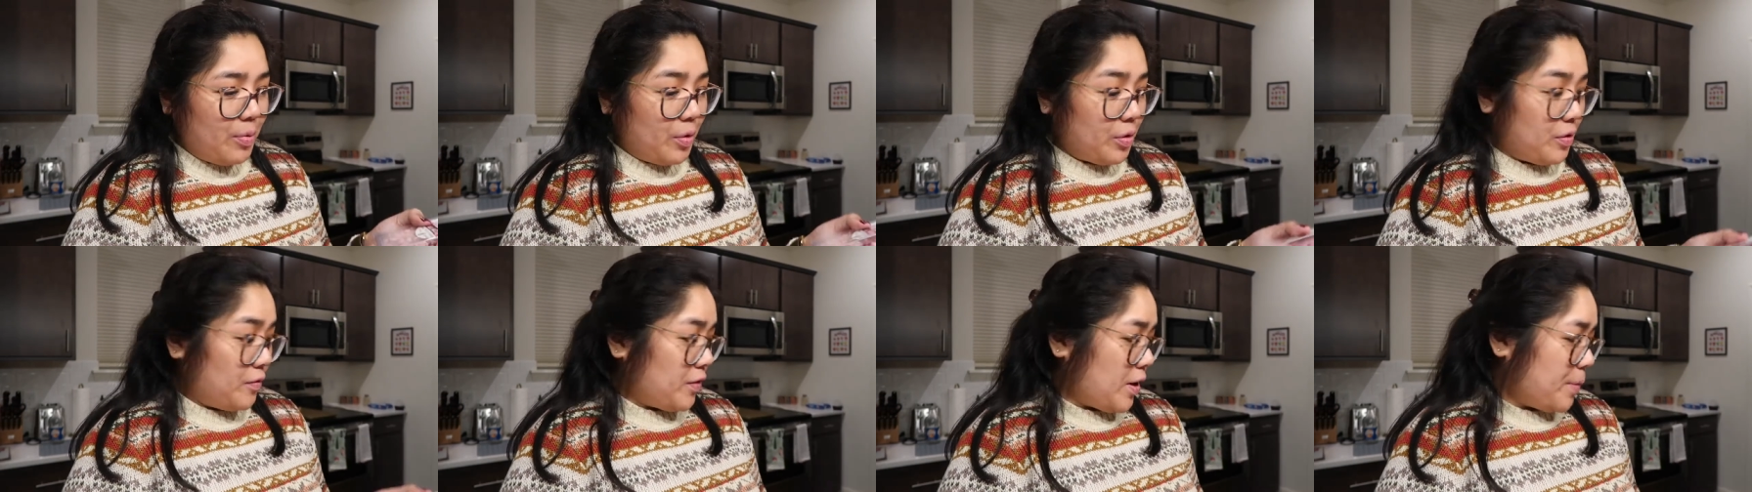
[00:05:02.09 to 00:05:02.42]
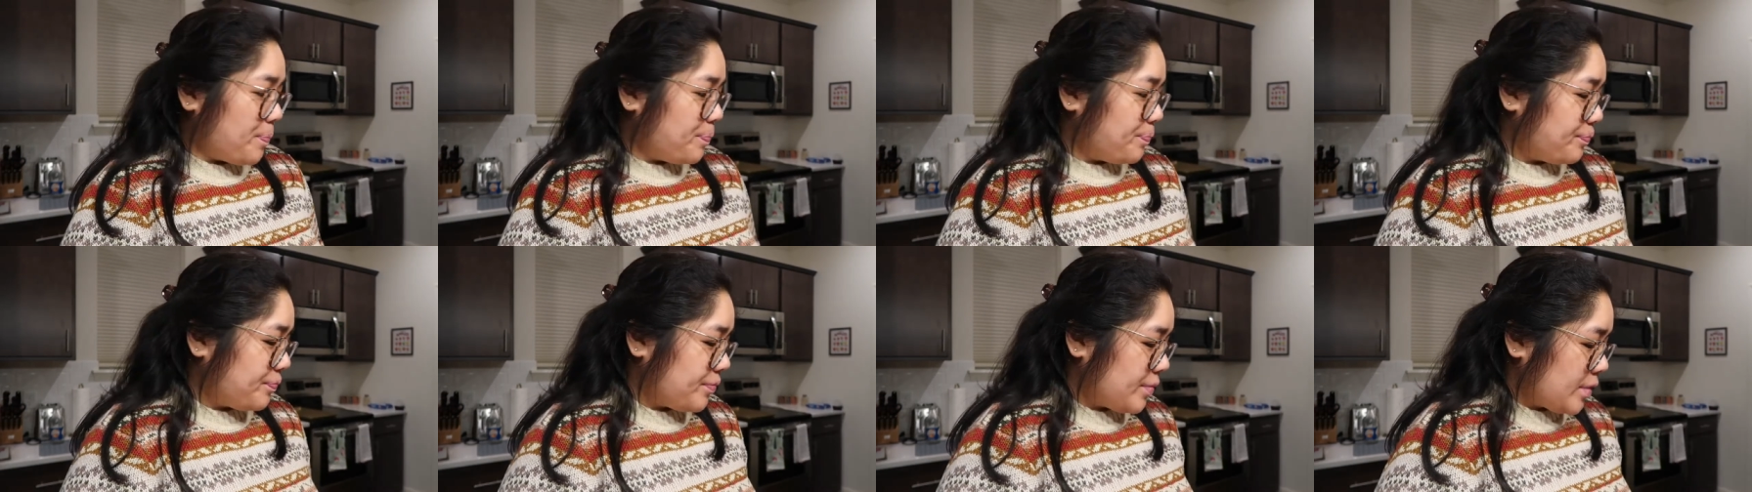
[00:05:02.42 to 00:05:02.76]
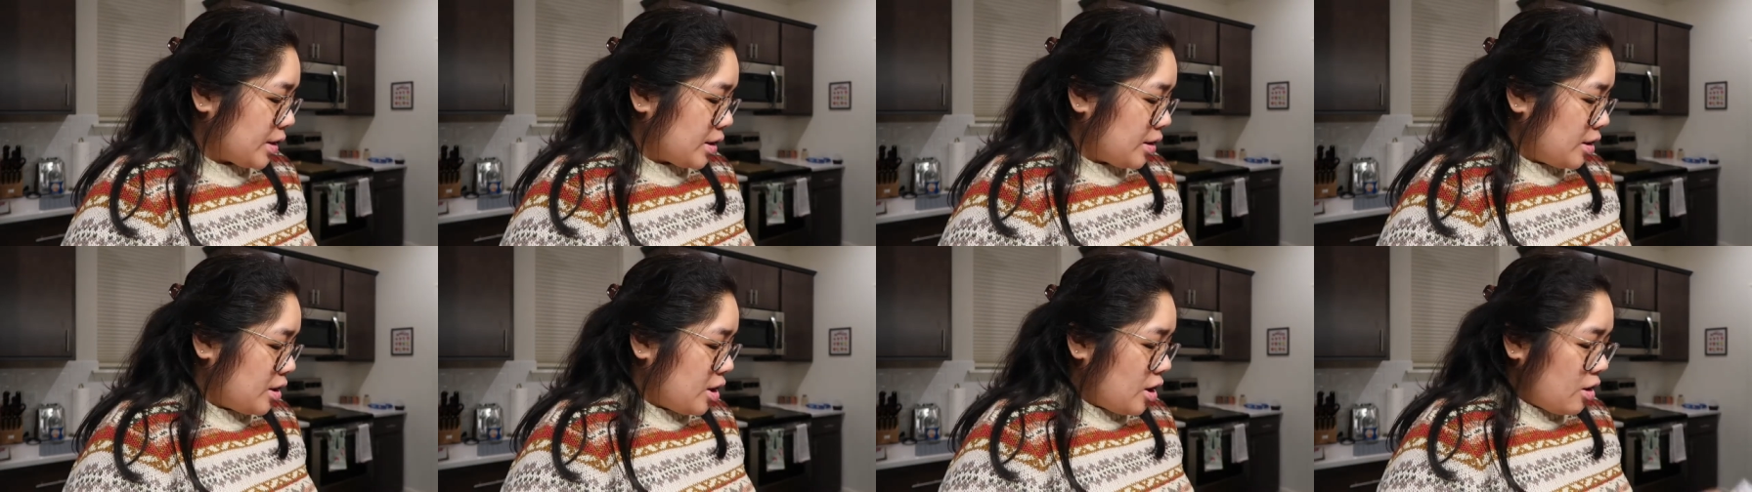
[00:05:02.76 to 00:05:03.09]
both of them.
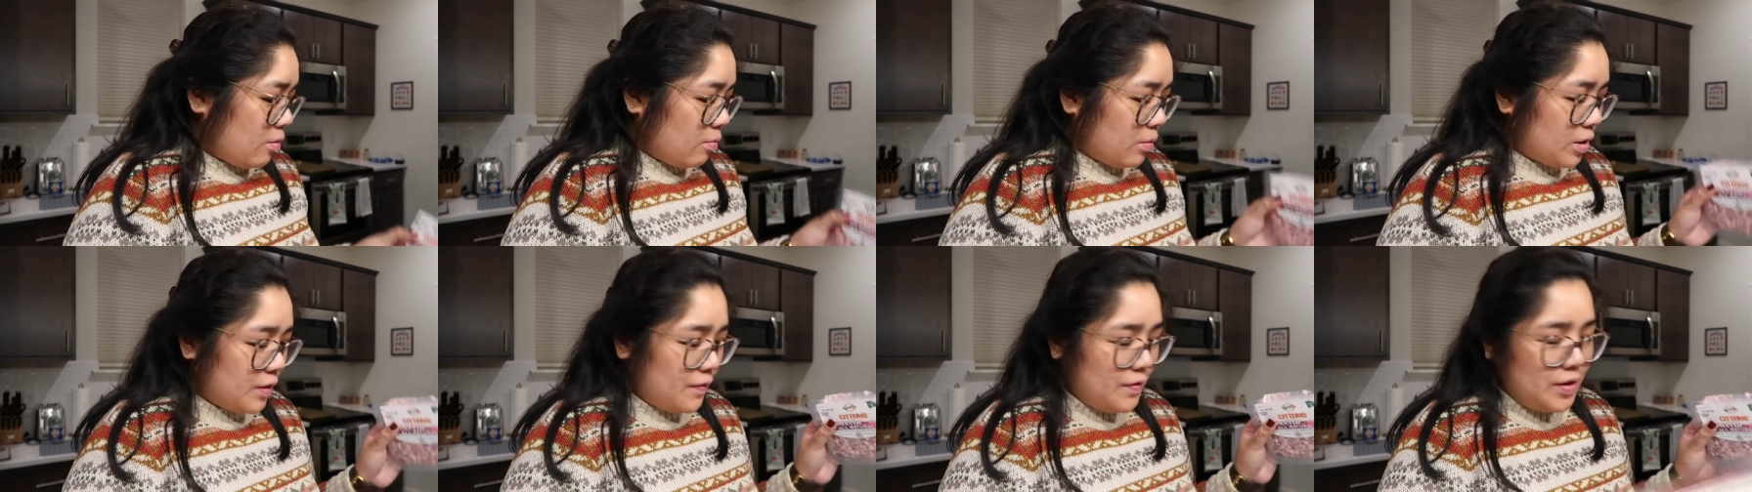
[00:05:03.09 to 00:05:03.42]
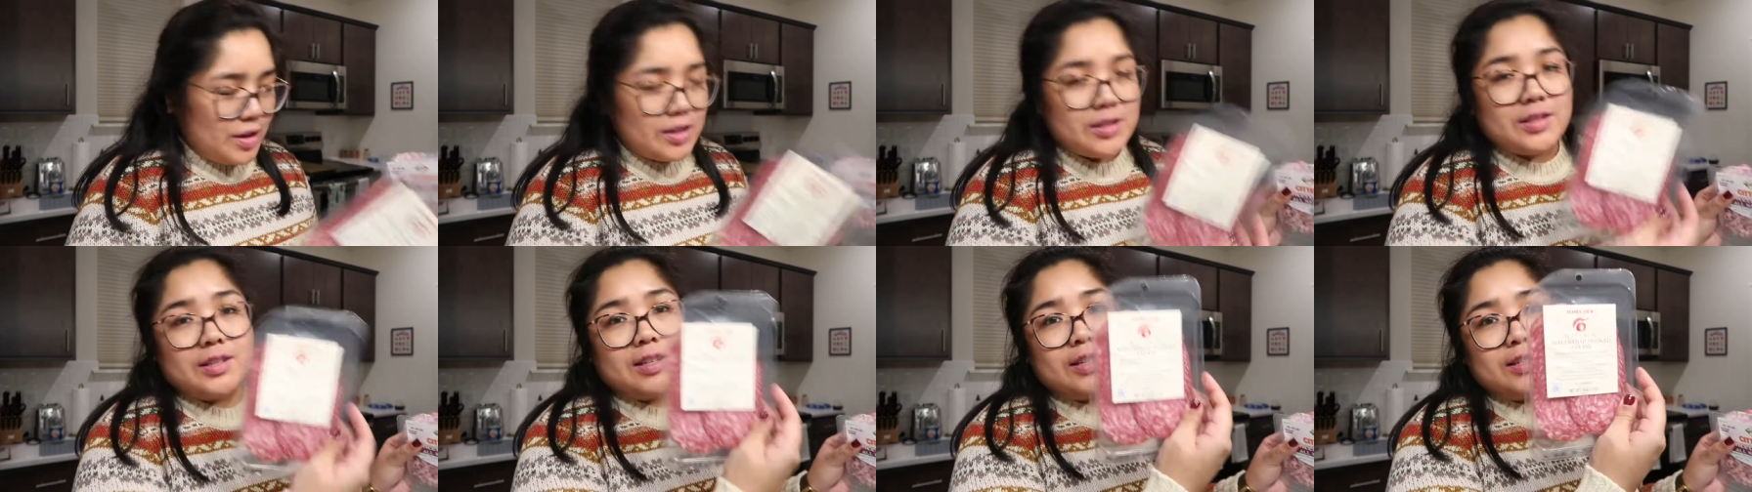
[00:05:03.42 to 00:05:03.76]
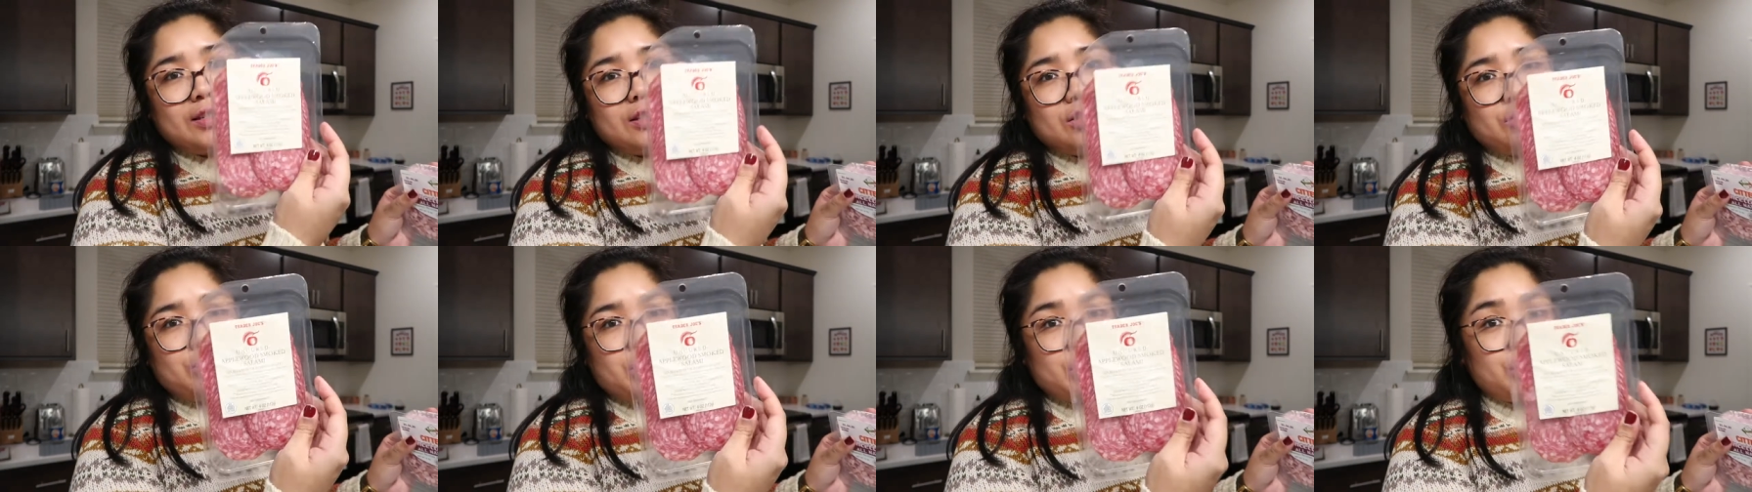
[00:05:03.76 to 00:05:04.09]
One of this
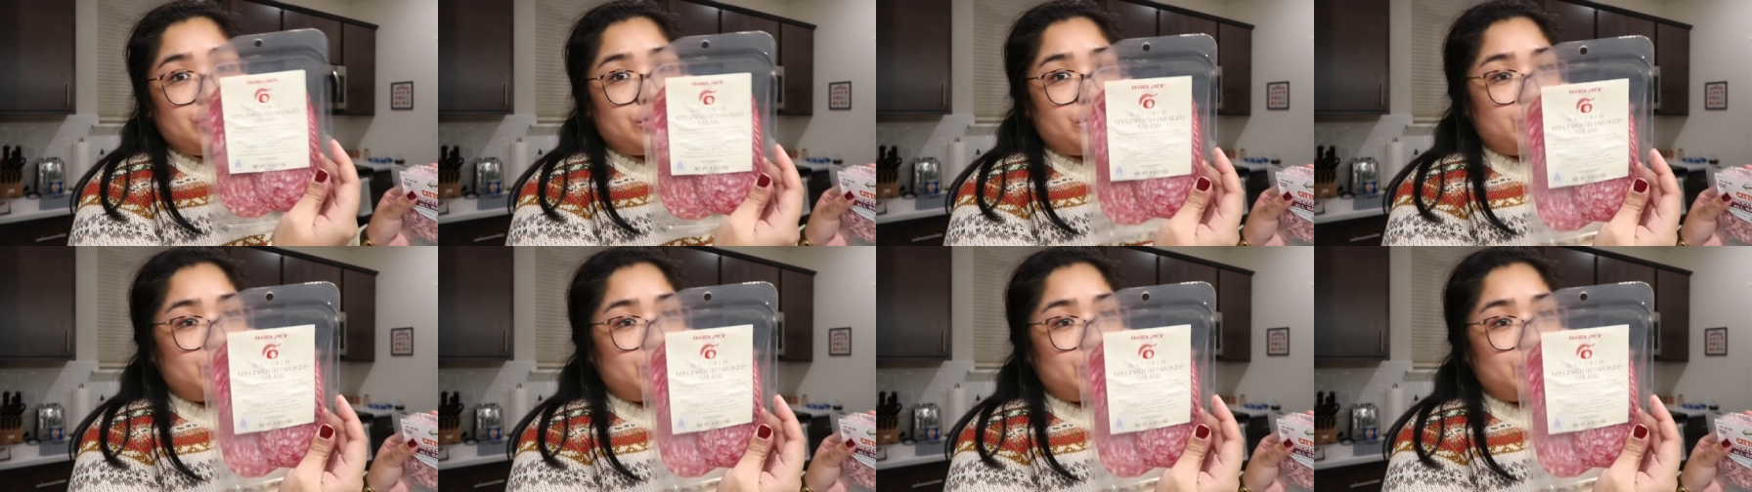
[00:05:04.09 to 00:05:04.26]
is the Trader